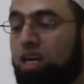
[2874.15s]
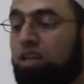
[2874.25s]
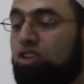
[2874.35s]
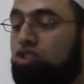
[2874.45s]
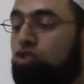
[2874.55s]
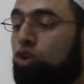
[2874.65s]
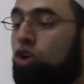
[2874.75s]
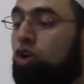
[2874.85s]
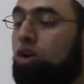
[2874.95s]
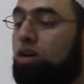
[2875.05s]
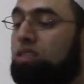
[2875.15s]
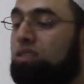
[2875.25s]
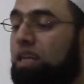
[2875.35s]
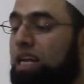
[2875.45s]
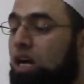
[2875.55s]
there's no
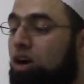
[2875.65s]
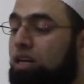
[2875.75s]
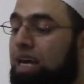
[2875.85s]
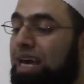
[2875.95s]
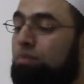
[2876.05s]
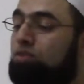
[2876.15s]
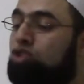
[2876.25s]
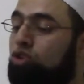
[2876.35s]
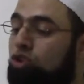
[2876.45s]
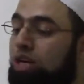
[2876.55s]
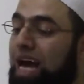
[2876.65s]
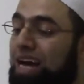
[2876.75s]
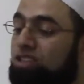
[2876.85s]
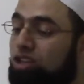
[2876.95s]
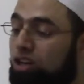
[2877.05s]
sin on him to look at